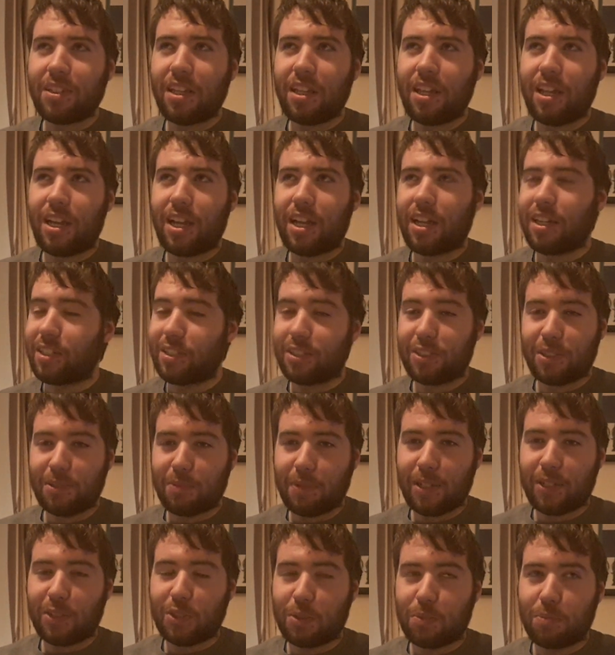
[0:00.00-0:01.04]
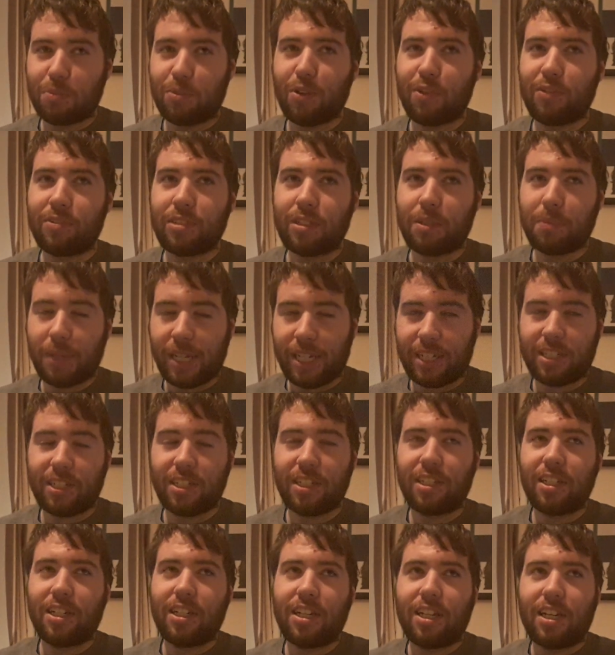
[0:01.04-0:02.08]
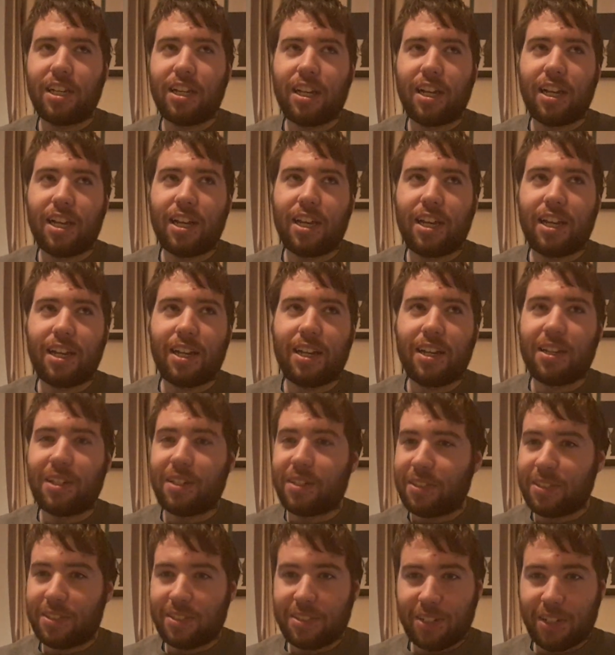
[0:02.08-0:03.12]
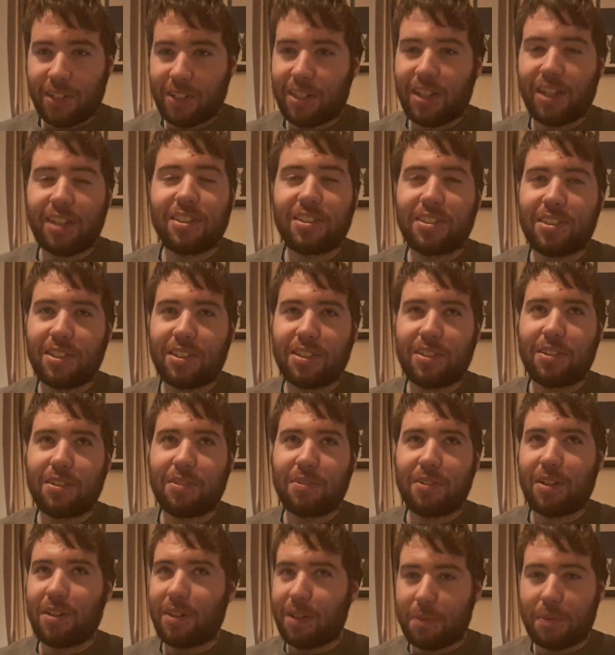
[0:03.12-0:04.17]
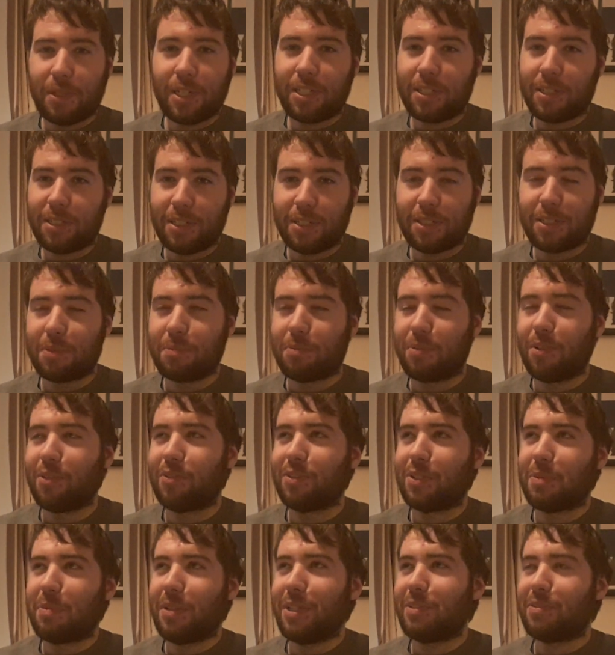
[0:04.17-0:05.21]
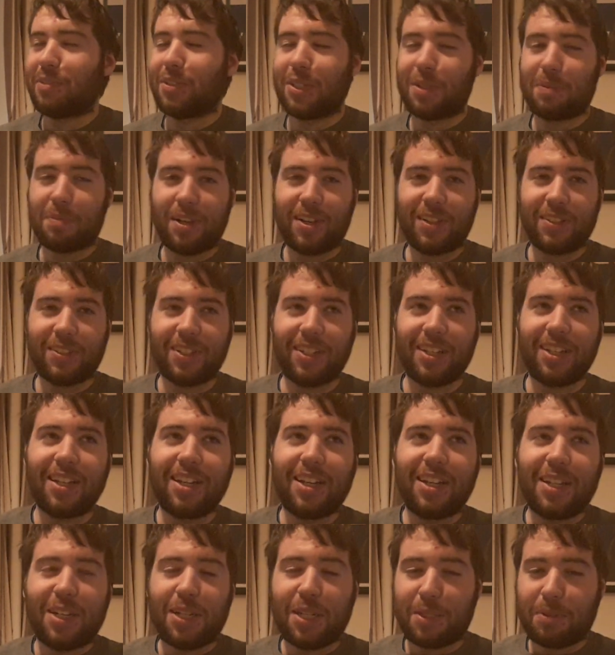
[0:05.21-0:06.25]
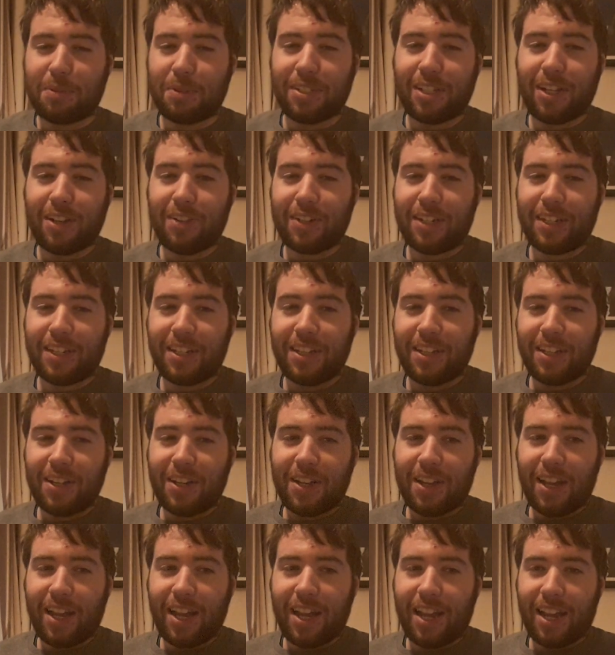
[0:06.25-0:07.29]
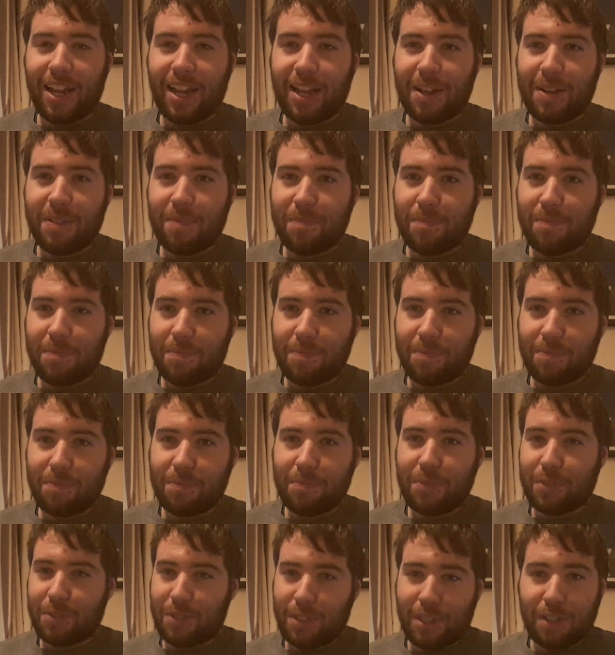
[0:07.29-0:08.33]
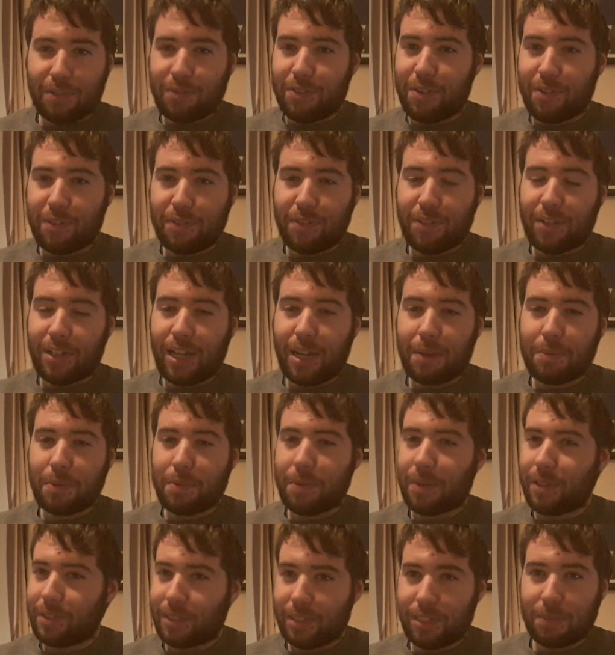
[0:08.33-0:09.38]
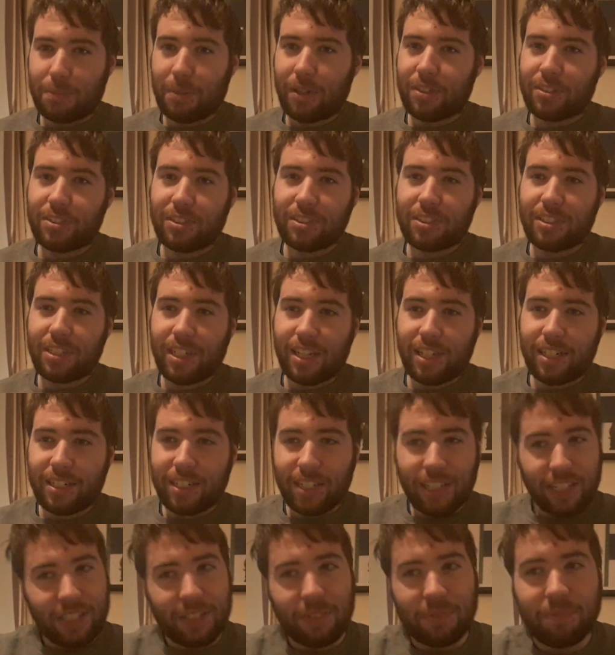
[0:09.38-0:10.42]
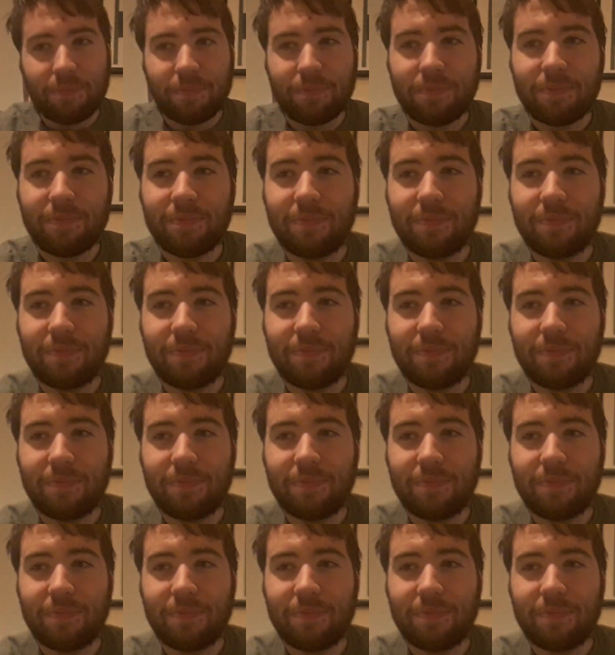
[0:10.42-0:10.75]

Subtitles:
At least the weather's improving a bit. It's not icy, well, a bit, it's improving a bit for your birthday, let's put it that way. But yeah, very happy birthday and apologies again. Thank you.